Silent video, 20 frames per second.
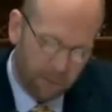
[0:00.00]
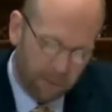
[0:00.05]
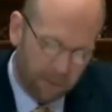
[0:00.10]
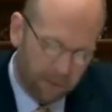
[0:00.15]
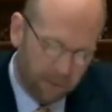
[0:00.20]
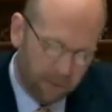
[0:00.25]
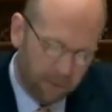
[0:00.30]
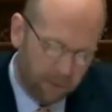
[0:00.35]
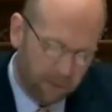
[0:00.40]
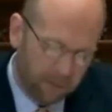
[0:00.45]
the
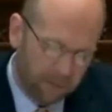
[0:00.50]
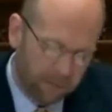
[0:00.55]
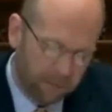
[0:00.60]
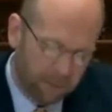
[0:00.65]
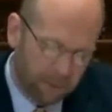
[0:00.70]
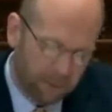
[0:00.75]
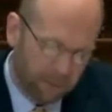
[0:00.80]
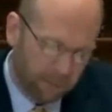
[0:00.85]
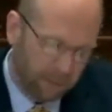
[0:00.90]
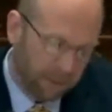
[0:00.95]
course of
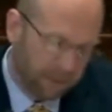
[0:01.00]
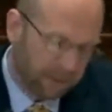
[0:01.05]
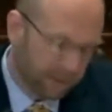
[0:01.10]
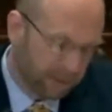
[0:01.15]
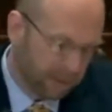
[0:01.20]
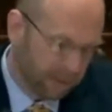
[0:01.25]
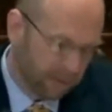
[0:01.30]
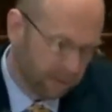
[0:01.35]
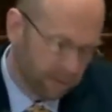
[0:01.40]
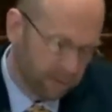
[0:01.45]
preparation
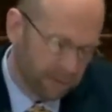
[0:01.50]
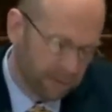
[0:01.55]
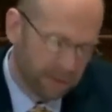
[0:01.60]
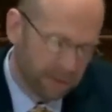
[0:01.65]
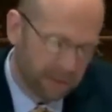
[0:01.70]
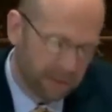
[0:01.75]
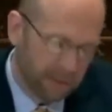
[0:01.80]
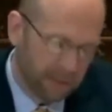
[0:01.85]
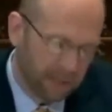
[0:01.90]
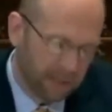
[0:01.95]
and in recent
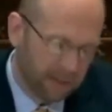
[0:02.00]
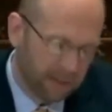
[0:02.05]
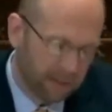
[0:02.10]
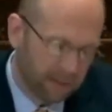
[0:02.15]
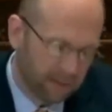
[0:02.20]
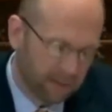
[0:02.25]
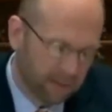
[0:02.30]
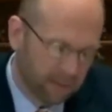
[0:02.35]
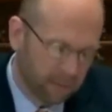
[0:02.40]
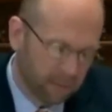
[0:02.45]
days,
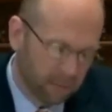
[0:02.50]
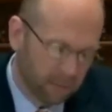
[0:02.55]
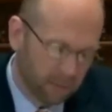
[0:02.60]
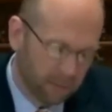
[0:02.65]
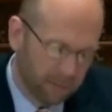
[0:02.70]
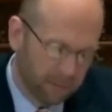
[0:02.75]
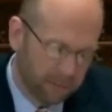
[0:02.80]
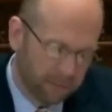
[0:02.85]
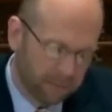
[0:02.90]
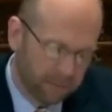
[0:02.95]
uh,
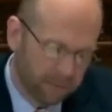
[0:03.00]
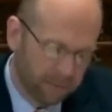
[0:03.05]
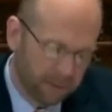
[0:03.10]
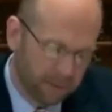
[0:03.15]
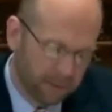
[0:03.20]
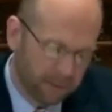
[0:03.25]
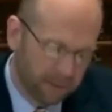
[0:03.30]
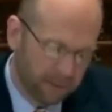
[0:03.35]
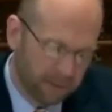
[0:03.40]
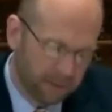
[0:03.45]
we've
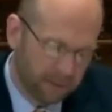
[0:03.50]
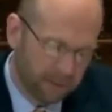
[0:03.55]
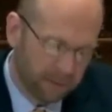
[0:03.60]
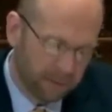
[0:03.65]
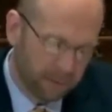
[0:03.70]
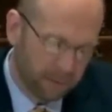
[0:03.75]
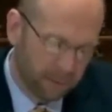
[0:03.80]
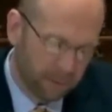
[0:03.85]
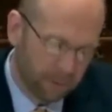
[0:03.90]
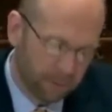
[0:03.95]
entered into,
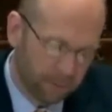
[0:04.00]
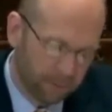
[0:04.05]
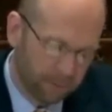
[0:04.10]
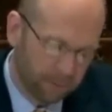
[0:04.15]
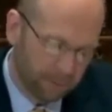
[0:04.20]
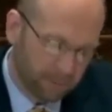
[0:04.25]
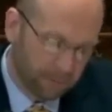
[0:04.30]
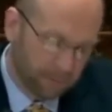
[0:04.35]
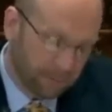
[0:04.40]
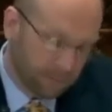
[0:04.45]
uh,
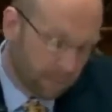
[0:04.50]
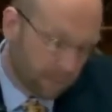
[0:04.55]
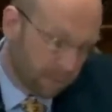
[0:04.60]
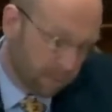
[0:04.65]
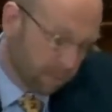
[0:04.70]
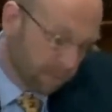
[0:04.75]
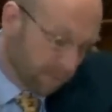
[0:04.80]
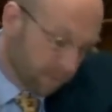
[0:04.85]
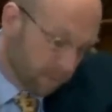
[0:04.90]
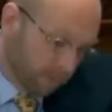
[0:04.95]
well,
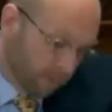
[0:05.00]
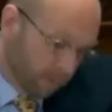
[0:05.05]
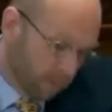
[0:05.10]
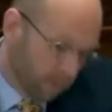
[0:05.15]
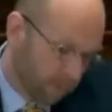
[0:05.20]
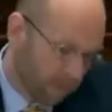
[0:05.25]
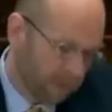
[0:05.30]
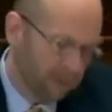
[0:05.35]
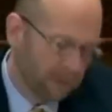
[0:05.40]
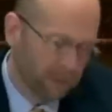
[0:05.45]

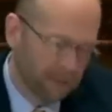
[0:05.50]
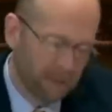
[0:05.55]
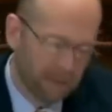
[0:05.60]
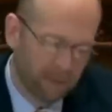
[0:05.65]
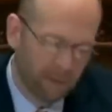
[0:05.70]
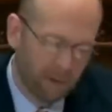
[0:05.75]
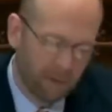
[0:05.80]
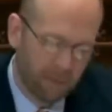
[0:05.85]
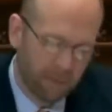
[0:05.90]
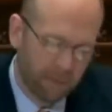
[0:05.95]
witnesses have
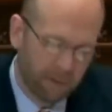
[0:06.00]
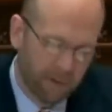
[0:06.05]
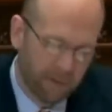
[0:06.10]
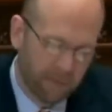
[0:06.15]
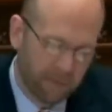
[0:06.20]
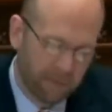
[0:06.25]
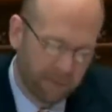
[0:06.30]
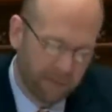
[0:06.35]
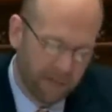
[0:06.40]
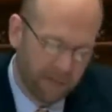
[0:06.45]
offered
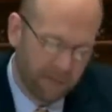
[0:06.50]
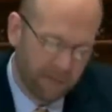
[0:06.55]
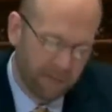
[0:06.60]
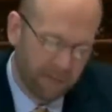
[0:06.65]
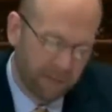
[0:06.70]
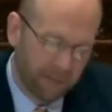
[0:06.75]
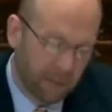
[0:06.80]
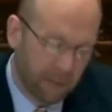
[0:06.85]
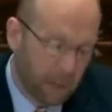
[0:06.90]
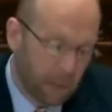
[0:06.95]

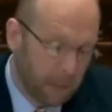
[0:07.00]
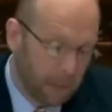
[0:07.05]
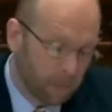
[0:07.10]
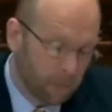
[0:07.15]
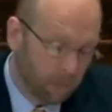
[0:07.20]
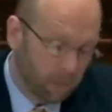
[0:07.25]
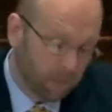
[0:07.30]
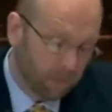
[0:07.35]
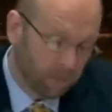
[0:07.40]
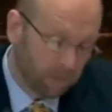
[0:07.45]
affidavits.
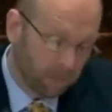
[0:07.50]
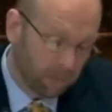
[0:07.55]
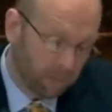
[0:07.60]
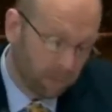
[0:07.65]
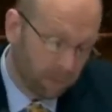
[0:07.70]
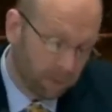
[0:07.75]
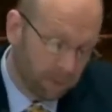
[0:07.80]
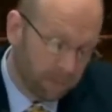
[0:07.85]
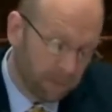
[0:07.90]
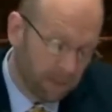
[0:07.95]
The
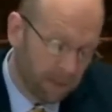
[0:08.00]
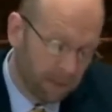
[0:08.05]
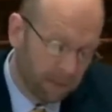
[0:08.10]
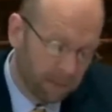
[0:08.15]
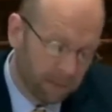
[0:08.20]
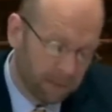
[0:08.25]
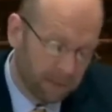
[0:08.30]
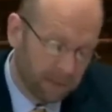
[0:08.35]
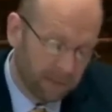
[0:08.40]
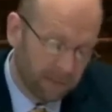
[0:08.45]
respondent
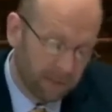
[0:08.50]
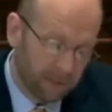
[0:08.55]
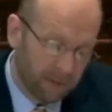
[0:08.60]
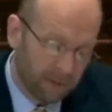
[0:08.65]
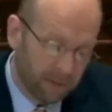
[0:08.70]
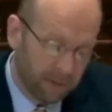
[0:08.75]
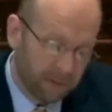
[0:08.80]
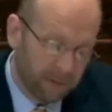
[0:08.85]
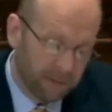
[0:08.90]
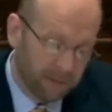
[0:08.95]
was given
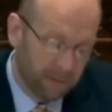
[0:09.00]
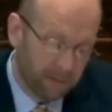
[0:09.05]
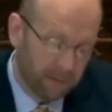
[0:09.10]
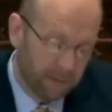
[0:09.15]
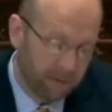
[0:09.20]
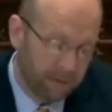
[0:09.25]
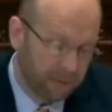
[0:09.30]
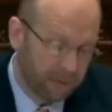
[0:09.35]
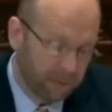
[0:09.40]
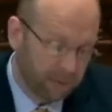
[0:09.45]
notice of
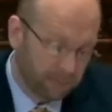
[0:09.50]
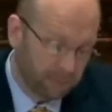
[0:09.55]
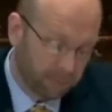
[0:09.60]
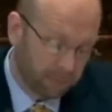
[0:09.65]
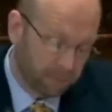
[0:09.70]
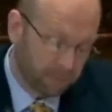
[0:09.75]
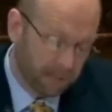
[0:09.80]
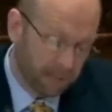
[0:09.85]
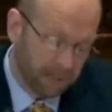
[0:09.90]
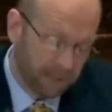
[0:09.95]
those. He was
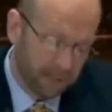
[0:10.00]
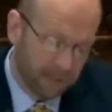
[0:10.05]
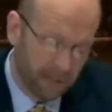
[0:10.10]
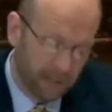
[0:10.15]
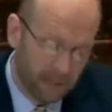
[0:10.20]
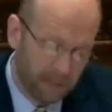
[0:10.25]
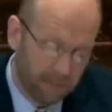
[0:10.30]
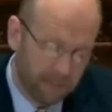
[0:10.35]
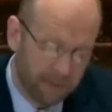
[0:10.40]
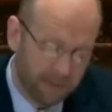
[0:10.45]
provided
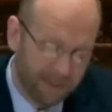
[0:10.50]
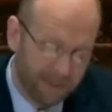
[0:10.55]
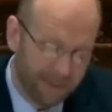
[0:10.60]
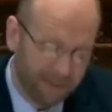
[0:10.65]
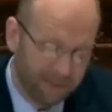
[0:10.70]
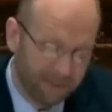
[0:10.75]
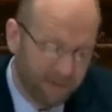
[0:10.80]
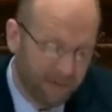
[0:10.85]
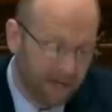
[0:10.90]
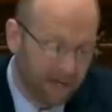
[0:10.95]
copies, and in
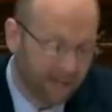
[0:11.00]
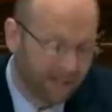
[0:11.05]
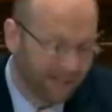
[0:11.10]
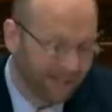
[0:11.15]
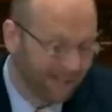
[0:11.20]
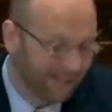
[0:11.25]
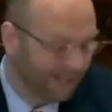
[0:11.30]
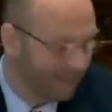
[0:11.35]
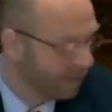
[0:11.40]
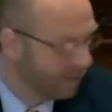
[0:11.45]
fact,
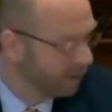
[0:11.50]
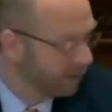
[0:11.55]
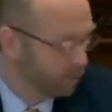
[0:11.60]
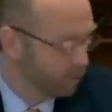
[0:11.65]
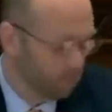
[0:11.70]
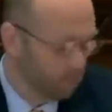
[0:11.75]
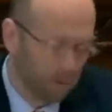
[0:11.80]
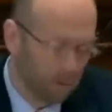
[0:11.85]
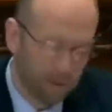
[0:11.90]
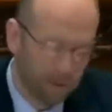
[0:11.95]
in at least
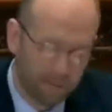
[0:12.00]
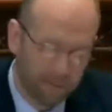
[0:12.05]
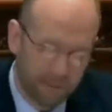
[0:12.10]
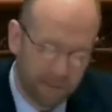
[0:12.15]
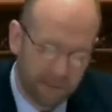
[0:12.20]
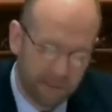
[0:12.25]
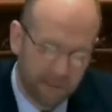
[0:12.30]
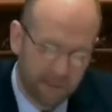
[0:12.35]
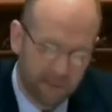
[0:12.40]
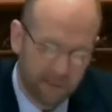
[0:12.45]
one of these
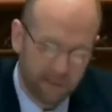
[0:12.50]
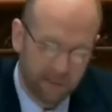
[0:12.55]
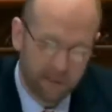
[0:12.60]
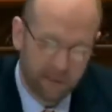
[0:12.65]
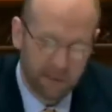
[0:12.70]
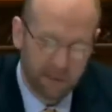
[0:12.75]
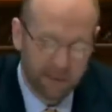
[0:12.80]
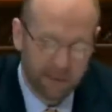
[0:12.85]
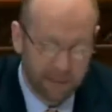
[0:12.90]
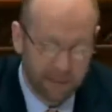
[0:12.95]

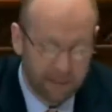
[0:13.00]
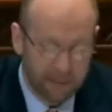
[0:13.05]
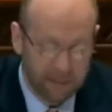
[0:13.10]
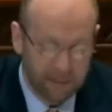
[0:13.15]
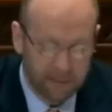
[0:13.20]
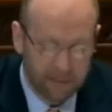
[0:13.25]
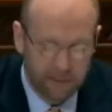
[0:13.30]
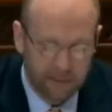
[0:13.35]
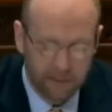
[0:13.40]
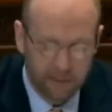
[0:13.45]

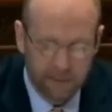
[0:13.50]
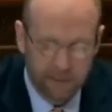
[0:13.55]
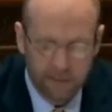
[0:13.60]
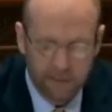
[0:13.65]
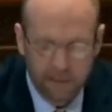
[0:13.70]
instances,